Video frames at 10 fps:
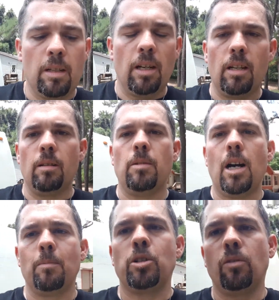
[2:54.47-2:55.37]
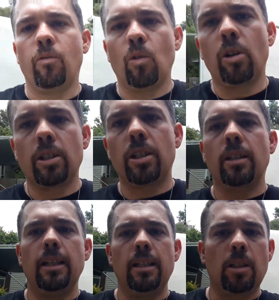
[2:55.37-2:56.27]
option for us.
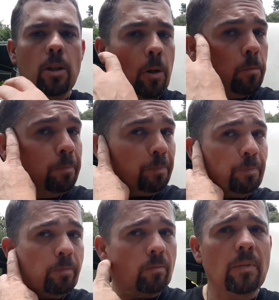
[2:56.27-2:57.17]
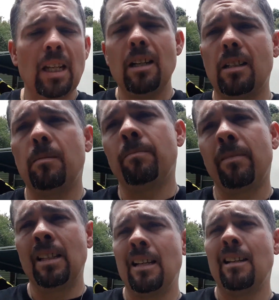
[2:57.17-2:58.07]
And so
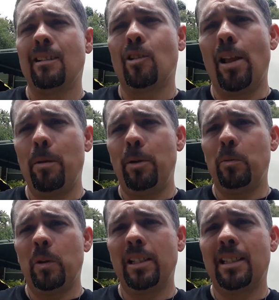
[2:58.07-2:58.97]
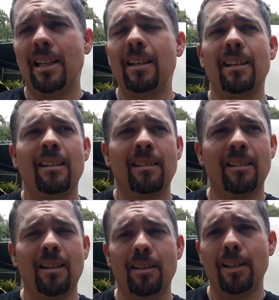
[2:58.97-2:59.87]
that'll be Wednesday.
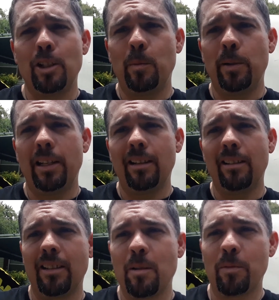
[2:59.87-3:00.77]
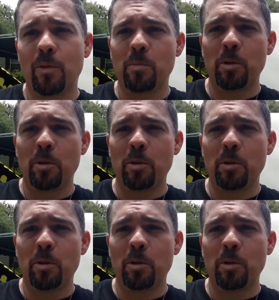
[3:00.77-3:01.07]
They should be here. They're coming from